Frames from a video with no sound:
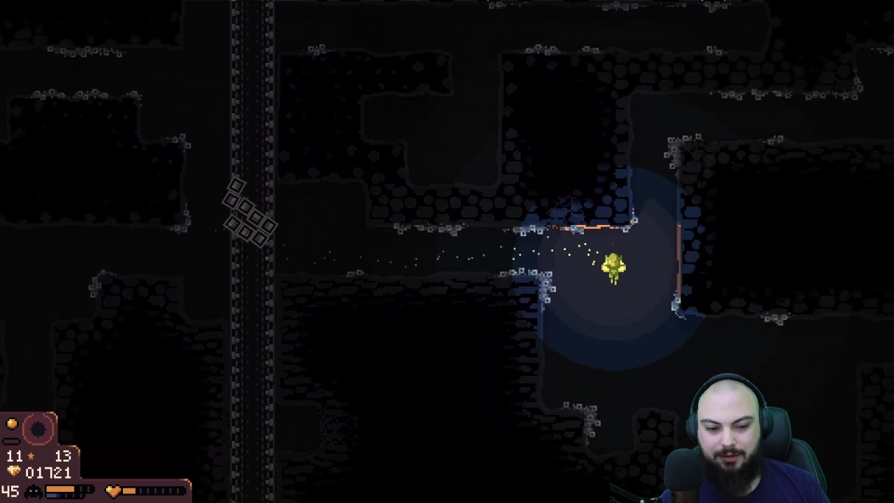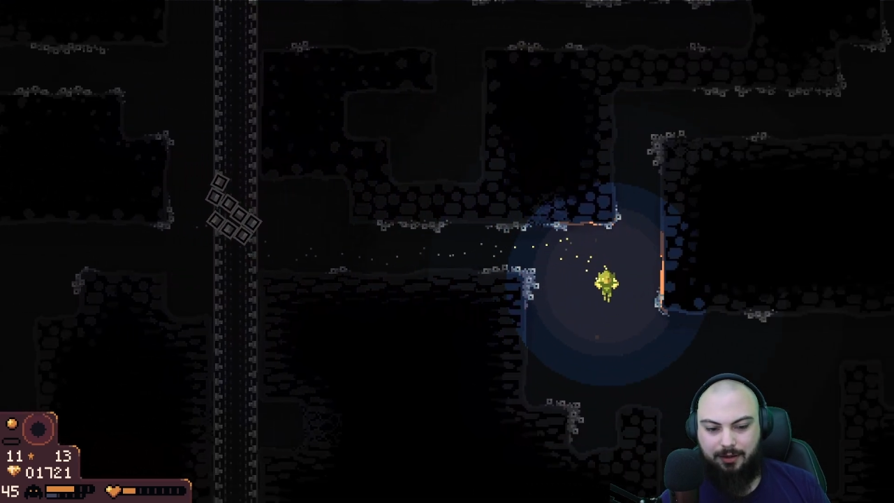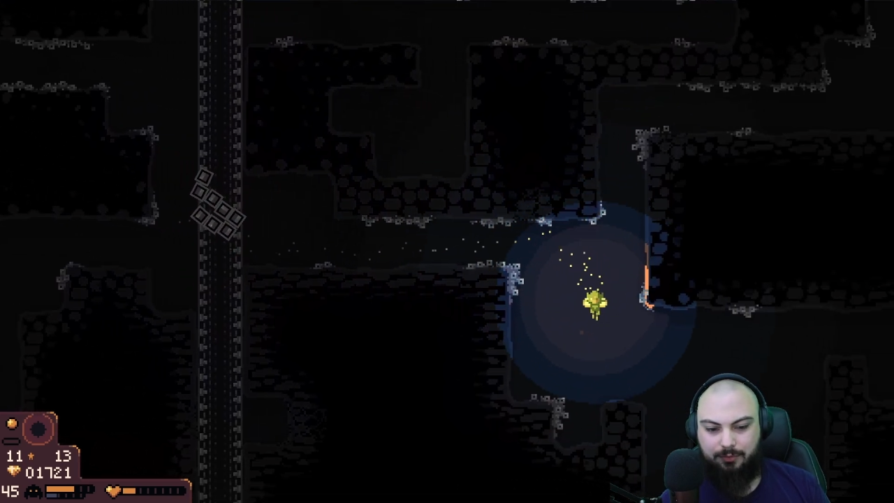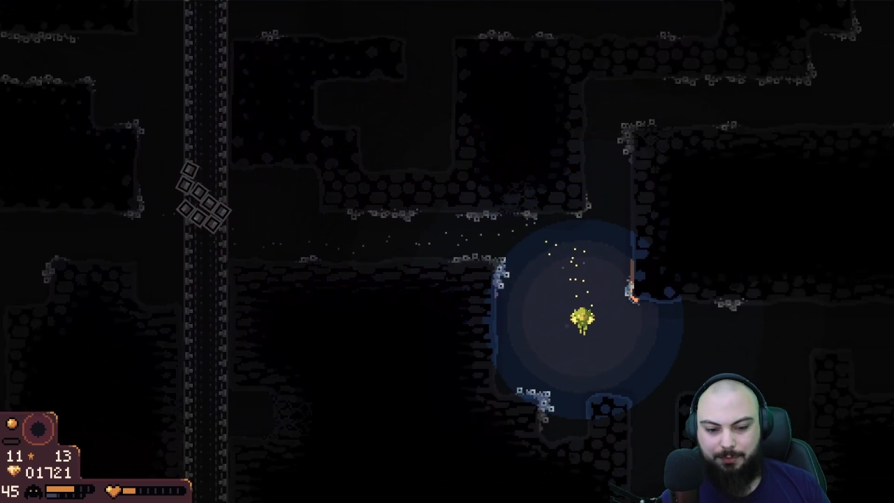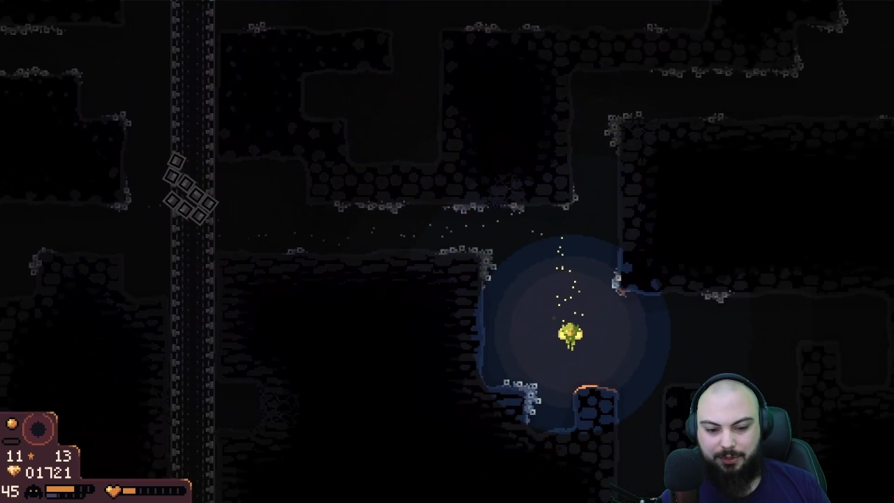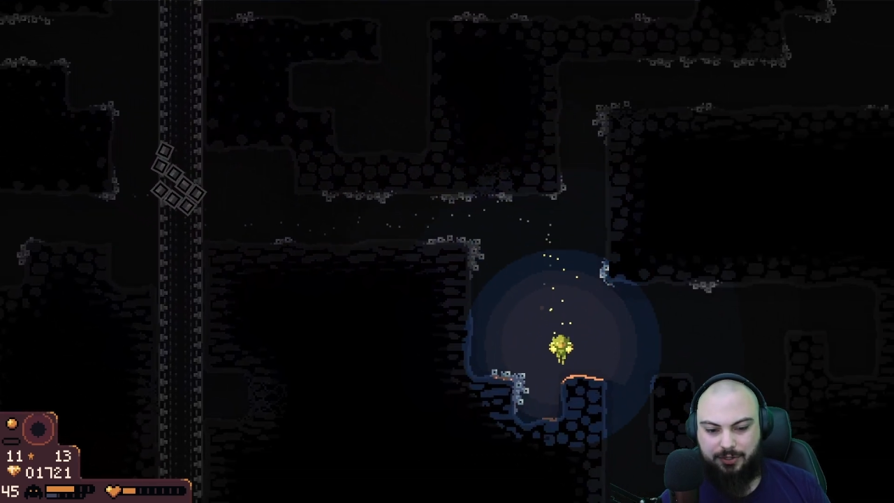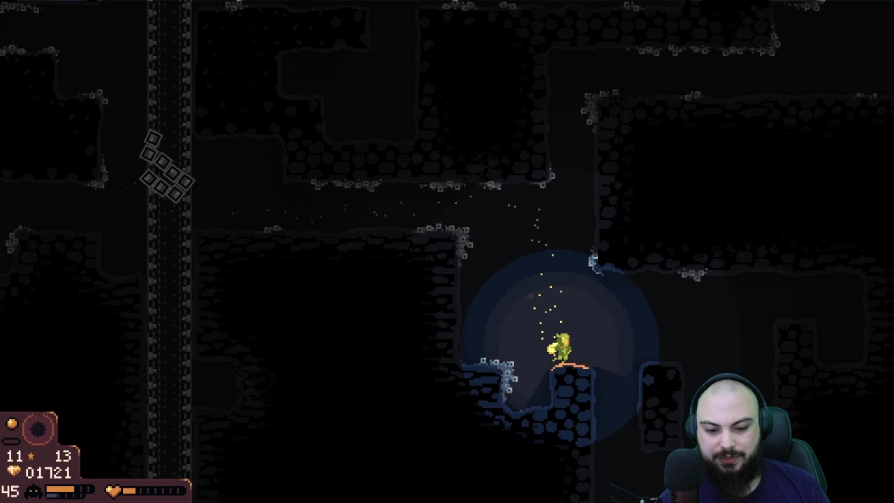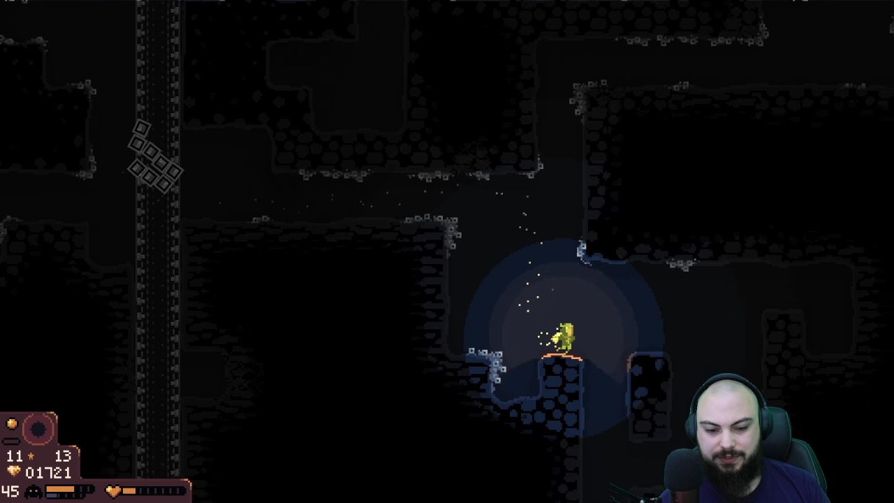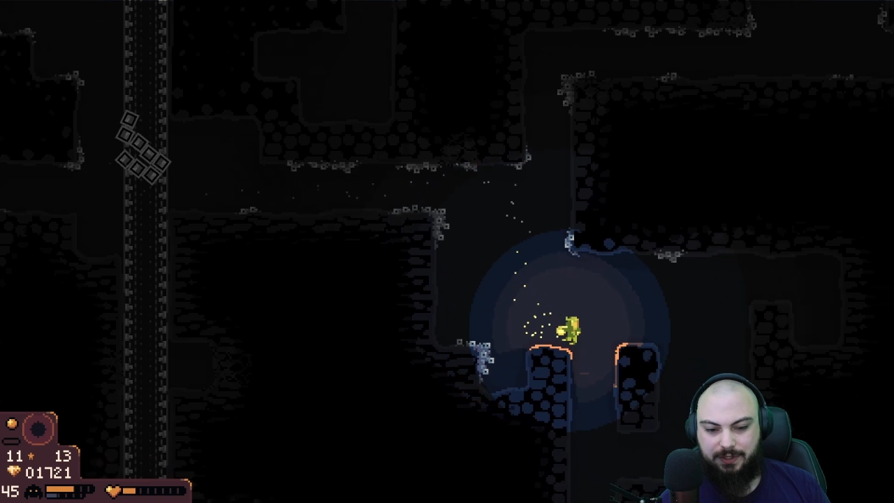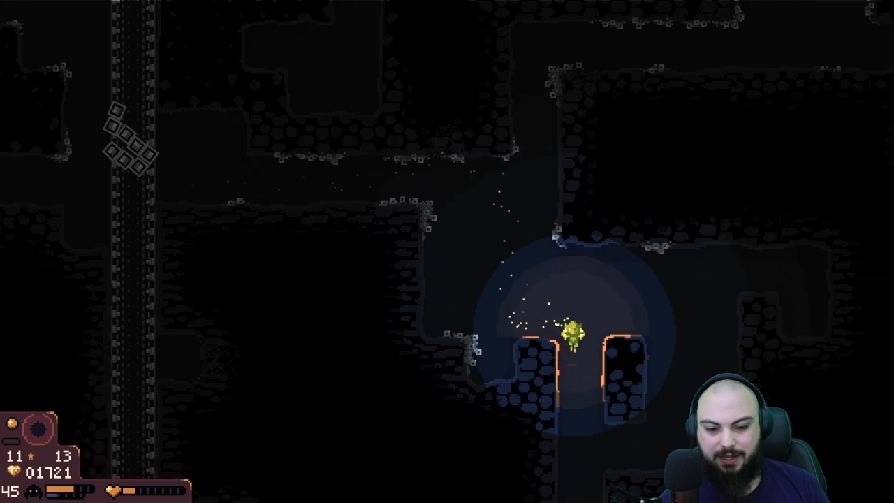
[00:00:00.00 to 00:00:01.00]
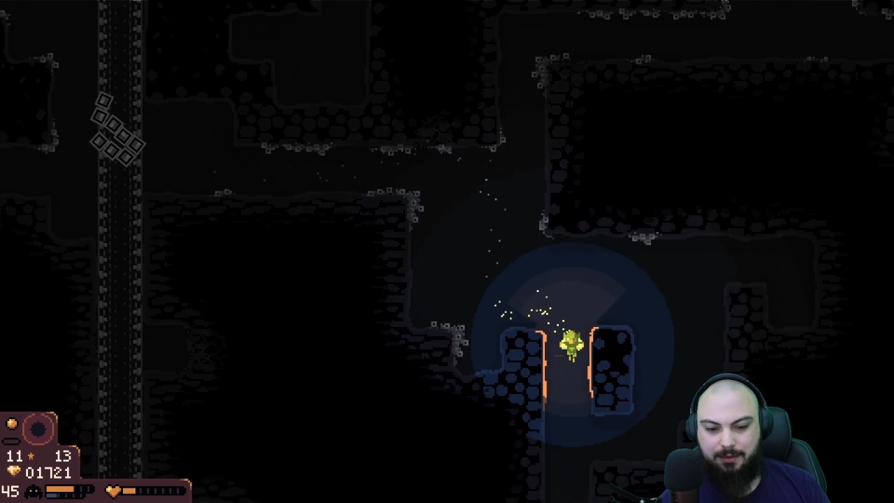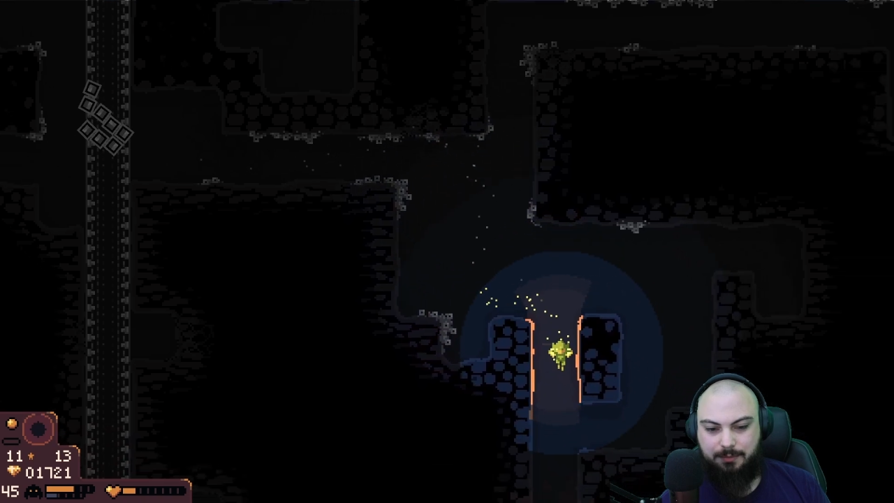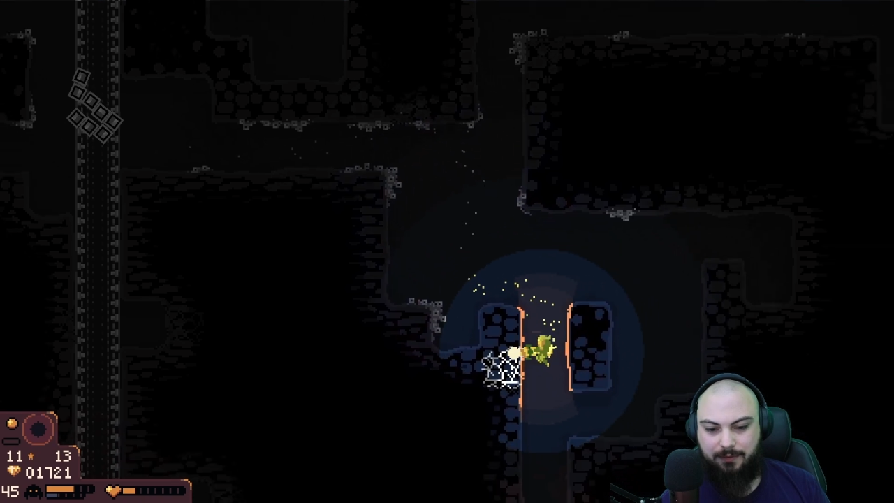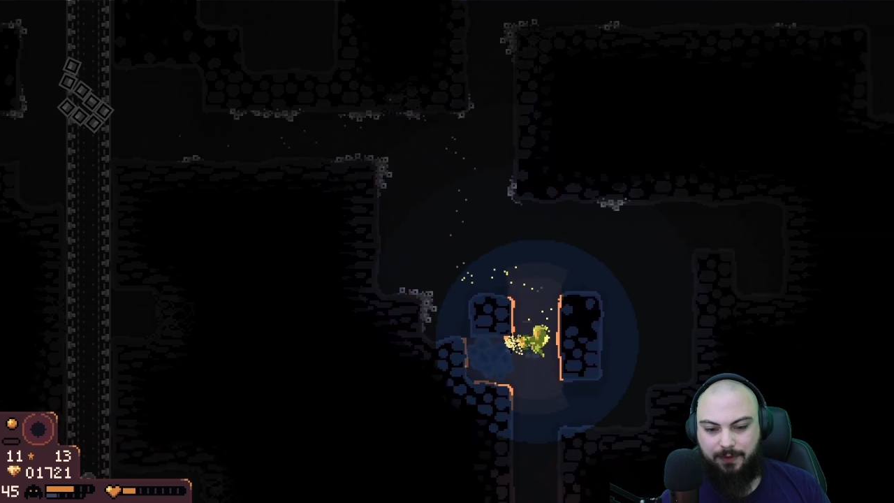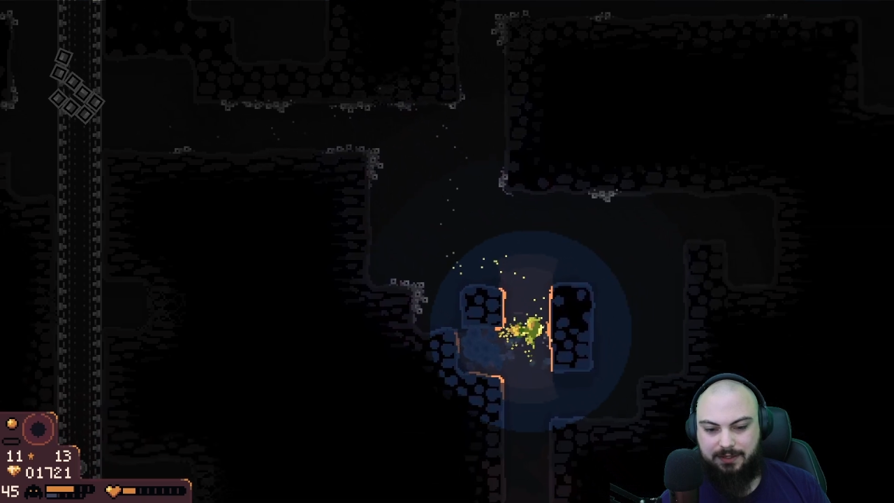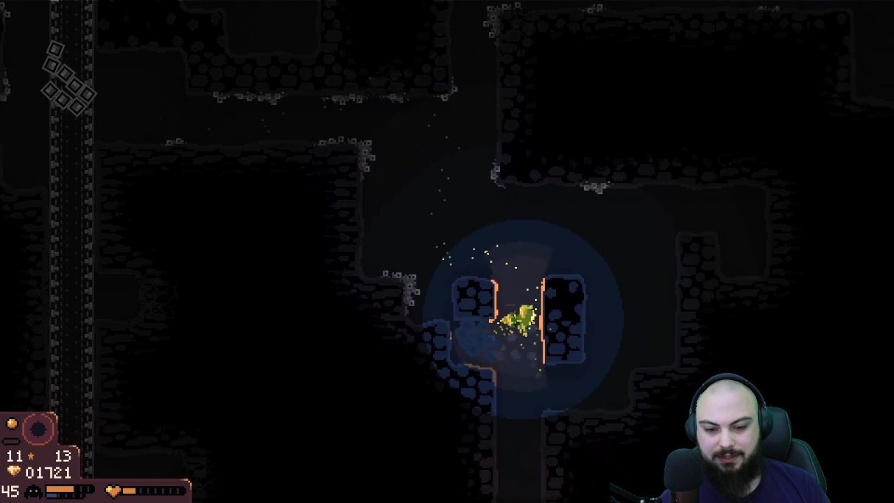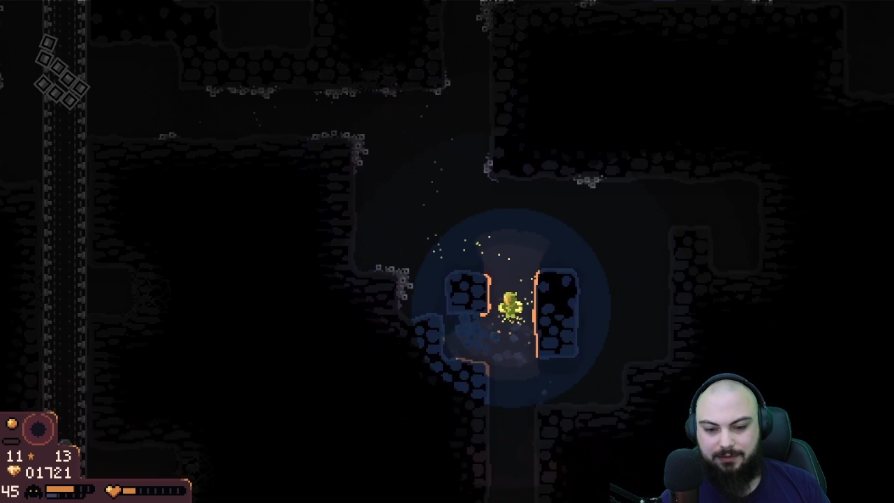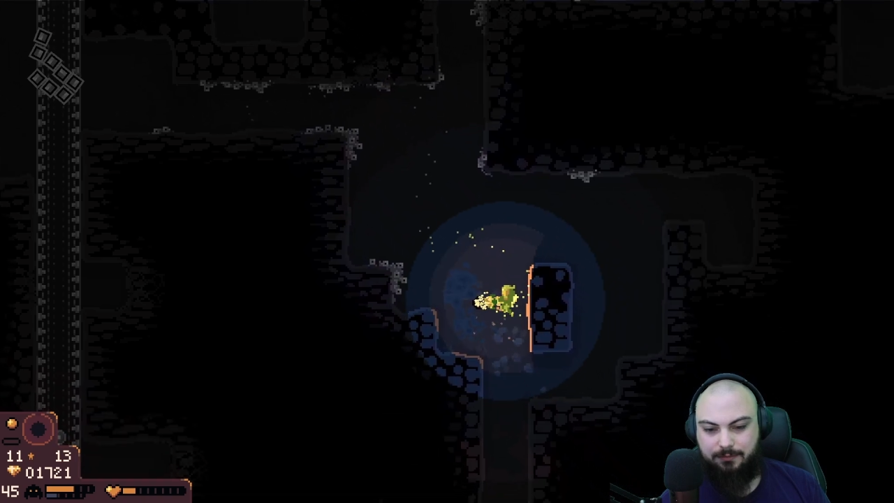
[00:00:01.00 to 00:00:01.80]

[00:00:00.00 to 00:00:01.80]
repercussions that the game may face